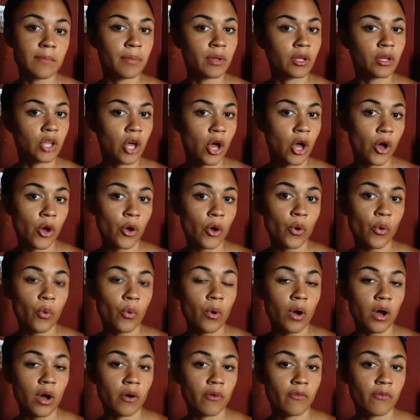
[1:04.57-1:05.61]

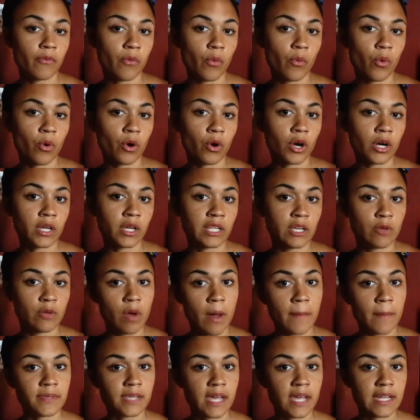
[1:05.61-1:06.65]
below for the
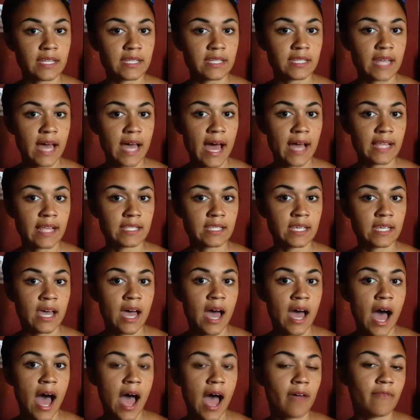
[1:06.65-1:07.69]
websites that
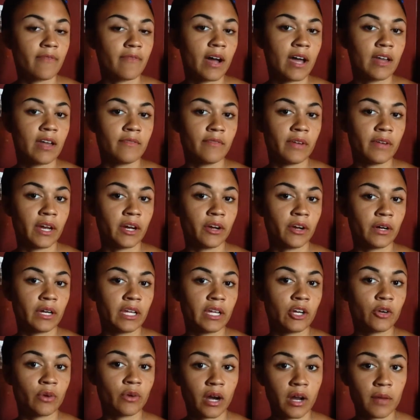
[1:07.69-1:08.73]
I find
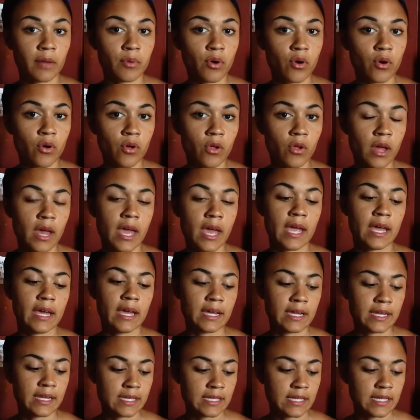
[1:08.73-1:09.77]
very credible,
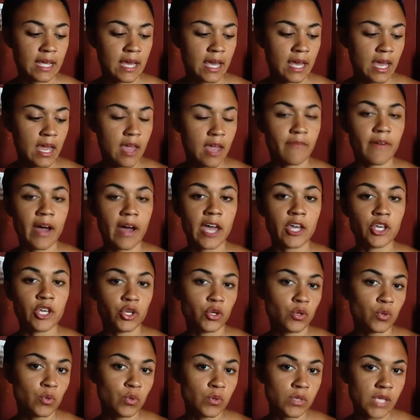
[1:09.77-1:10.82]
and if I
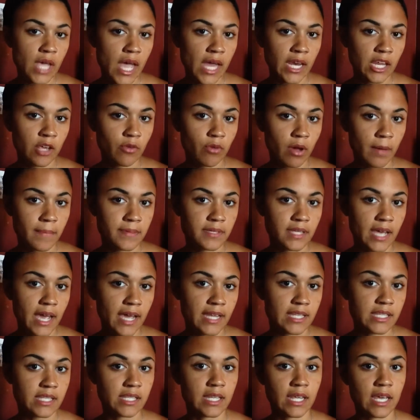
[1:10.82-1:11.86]
use any
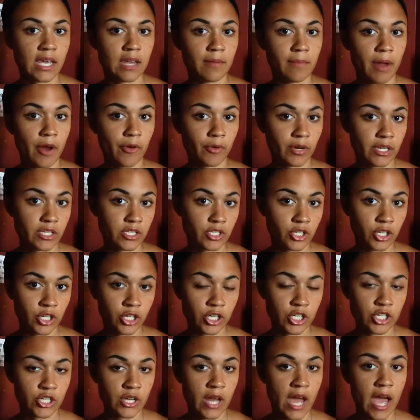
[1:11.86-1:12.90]
websites in my
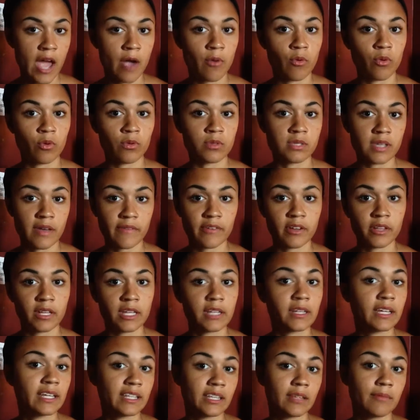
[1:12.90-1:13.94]
research, I will definitely
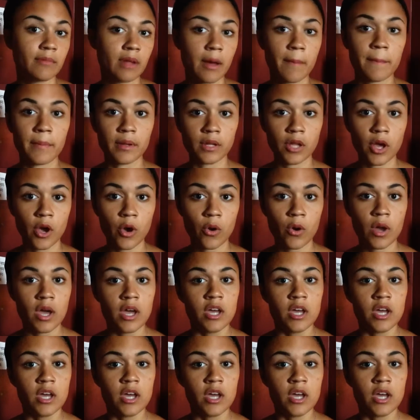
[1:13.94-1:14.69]
link them down below.